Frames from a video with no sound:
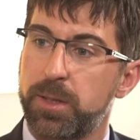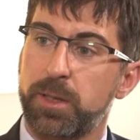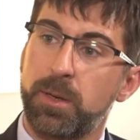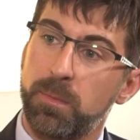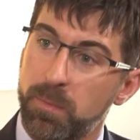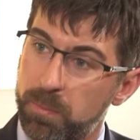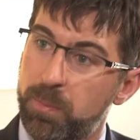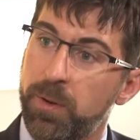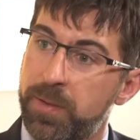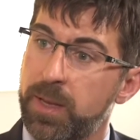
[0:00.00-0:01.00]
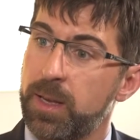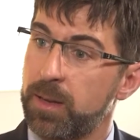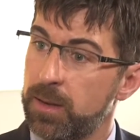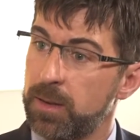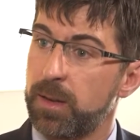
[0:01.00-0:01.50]
they're going to put
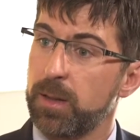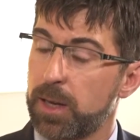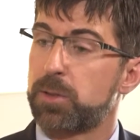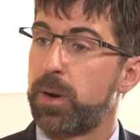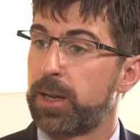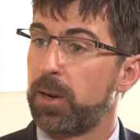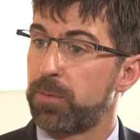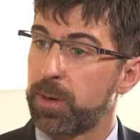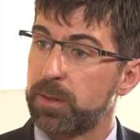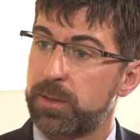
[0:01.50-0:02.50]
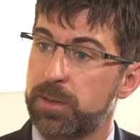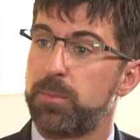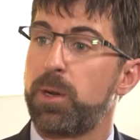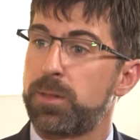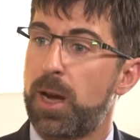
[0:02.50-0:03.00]
the electronic health record
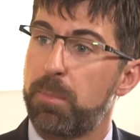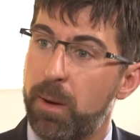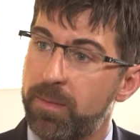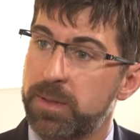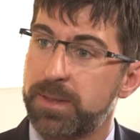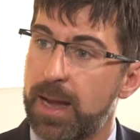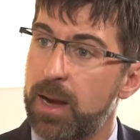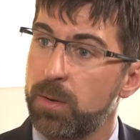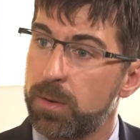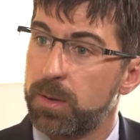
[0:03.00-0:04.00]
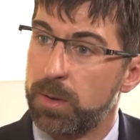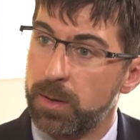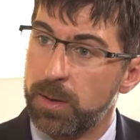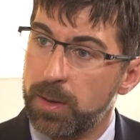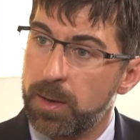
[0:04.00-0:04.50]
system on top of is sound.
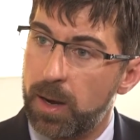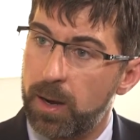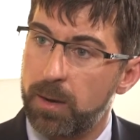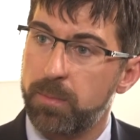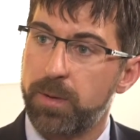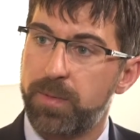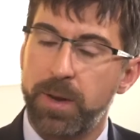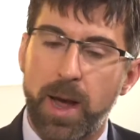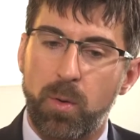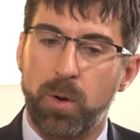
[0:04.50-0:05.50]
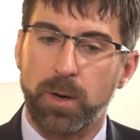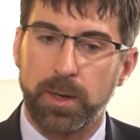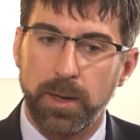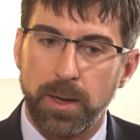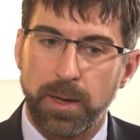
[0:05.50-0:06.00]
If the
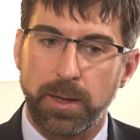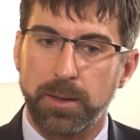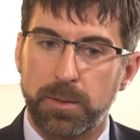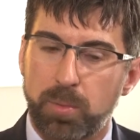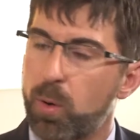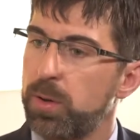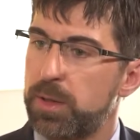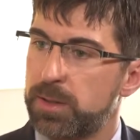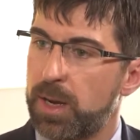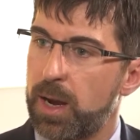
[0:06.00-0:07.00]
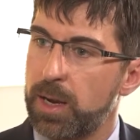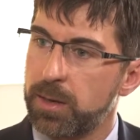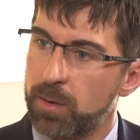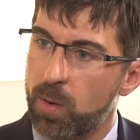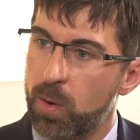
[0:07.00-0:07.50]
network is poorly
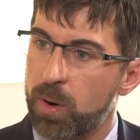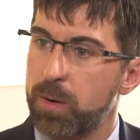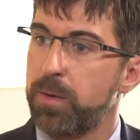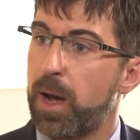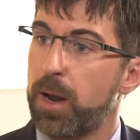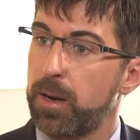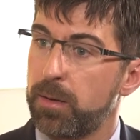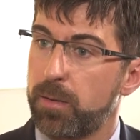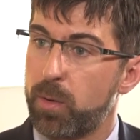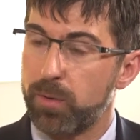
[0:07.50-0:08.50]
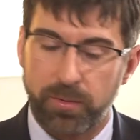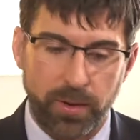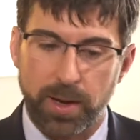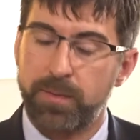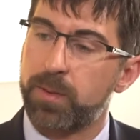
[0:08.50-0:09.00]
designed or not, or
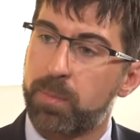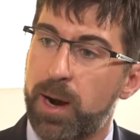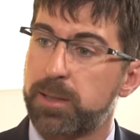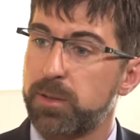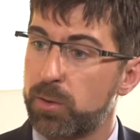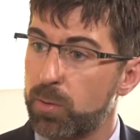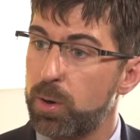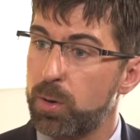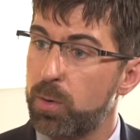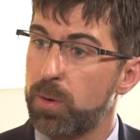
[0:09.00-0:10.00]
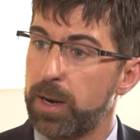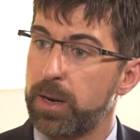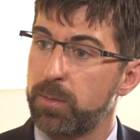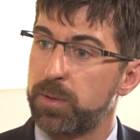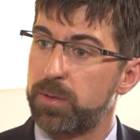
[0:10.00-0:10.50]
say if the practice grew and
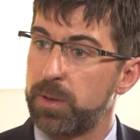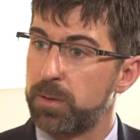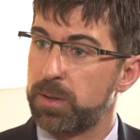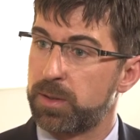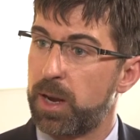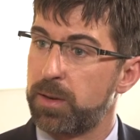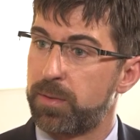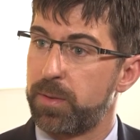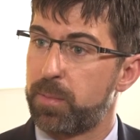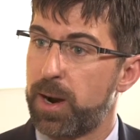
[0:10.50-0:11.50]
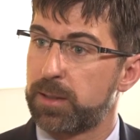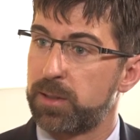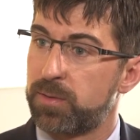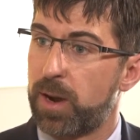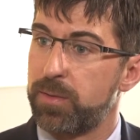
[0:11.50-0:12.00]
it was designed for the
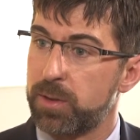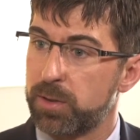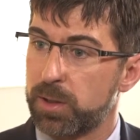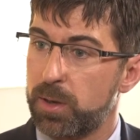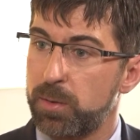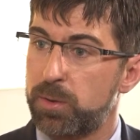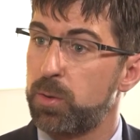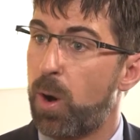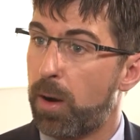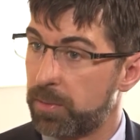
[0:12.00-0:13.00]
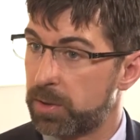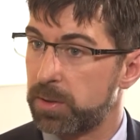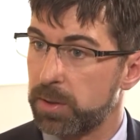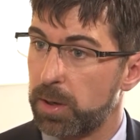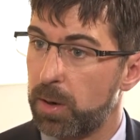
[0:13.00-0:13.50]
practice 5 years ago and 2
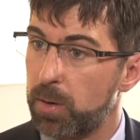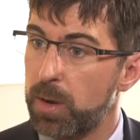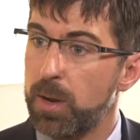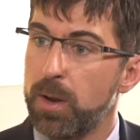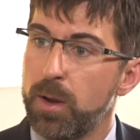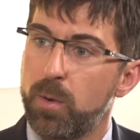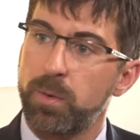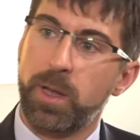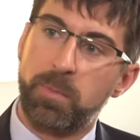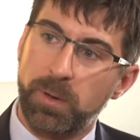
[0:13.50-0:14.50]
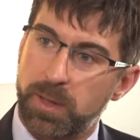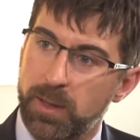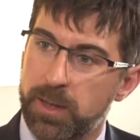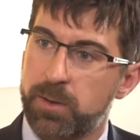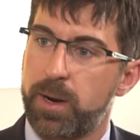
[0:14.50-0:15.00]
offices ago, when they put the
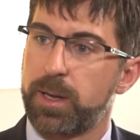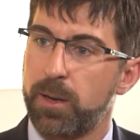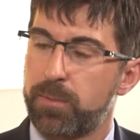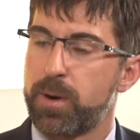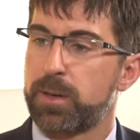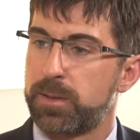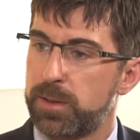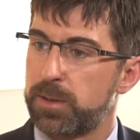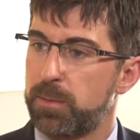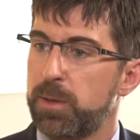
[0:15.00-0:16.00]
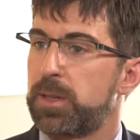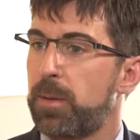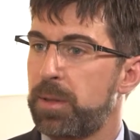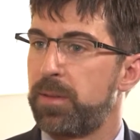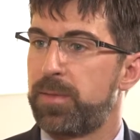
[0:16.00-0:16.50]
electronic health record system on
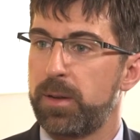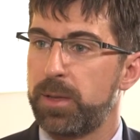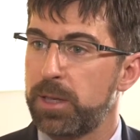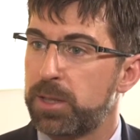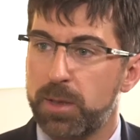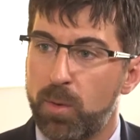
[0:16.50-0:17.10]
top of that foundation, it